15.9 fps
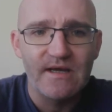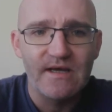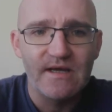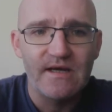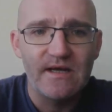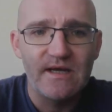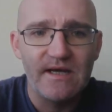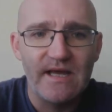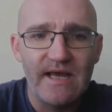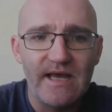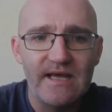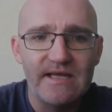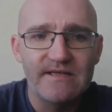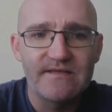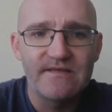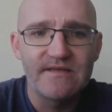
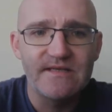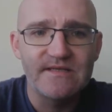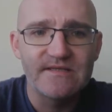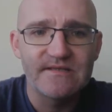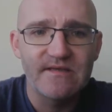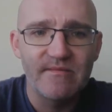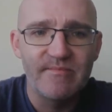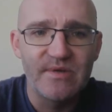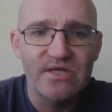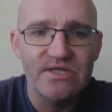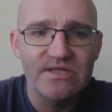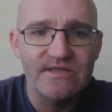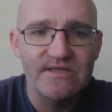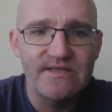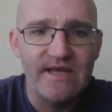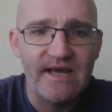And the
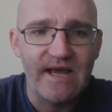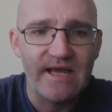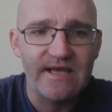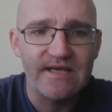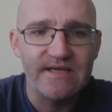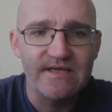submission day